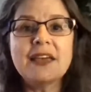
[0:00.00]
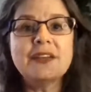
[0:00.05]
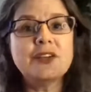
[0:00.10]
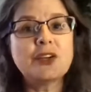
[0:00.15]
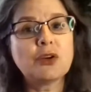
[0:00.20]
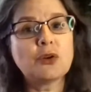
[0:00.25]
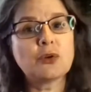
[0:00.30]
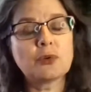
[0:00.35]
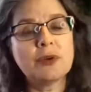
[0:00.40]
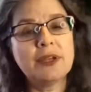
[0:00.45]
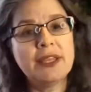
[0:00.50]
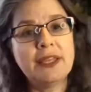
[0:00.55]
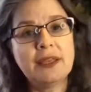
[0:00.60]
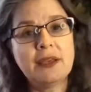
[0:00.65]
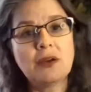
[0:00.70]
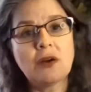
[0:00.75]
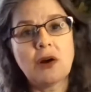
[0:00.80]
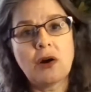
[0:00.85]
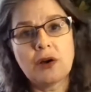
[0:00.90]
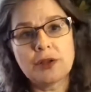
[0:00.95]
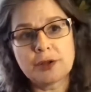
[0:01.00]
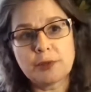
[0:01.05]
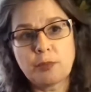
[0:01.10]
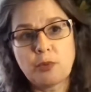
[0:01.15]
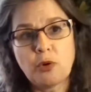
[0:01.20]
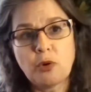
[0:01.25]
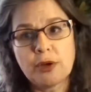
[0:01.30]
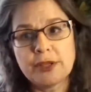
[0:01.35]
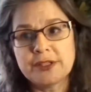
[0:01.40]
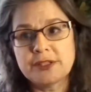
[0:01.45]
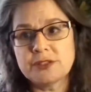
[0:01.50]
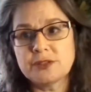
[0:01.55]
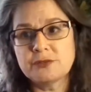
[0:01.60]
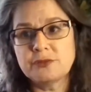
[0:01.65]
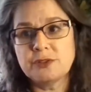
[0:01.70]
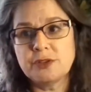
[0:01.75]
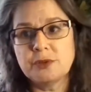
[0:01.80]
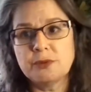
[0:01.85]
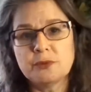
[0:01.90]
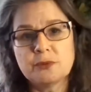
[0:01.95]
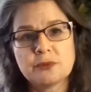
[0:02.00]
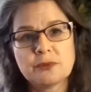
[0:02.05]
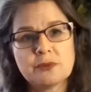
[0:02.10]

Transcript: and agreeing on a point of view.